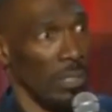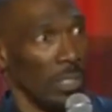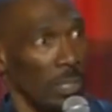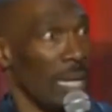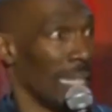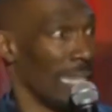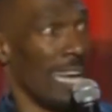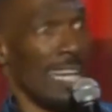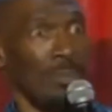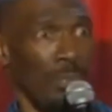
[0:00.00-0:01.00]
Look, you got
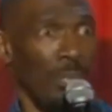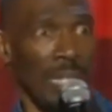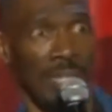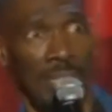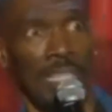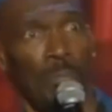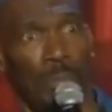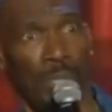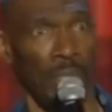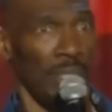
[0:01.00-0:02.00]
condoms, you got sex
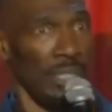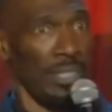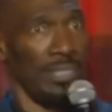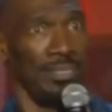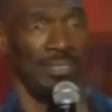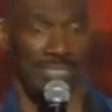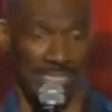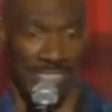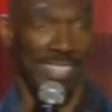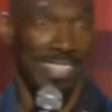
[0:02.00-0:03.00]
pills.
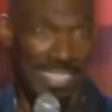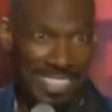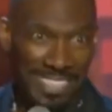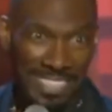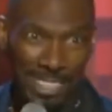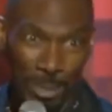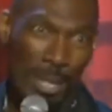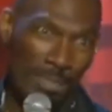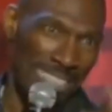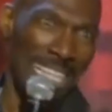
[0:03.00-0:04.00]
Hmm. You
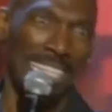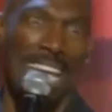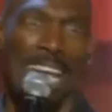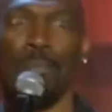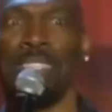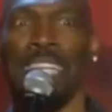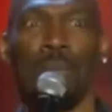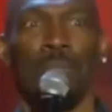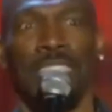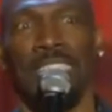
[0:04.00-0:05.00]
even selling ham
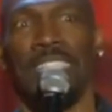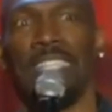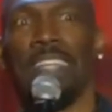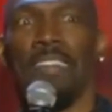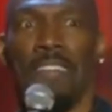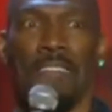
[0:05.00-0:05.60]
sandwiches.